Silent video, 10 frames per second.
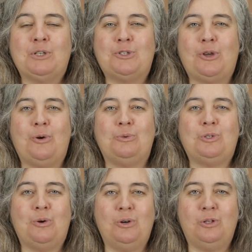So
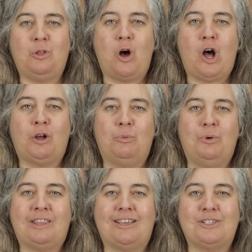tone along
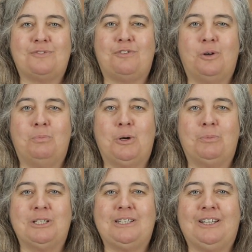with us for a
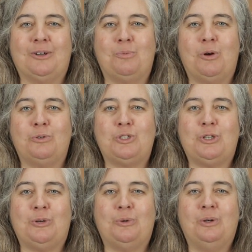moment here,
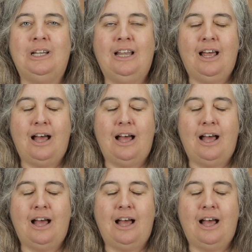won't you?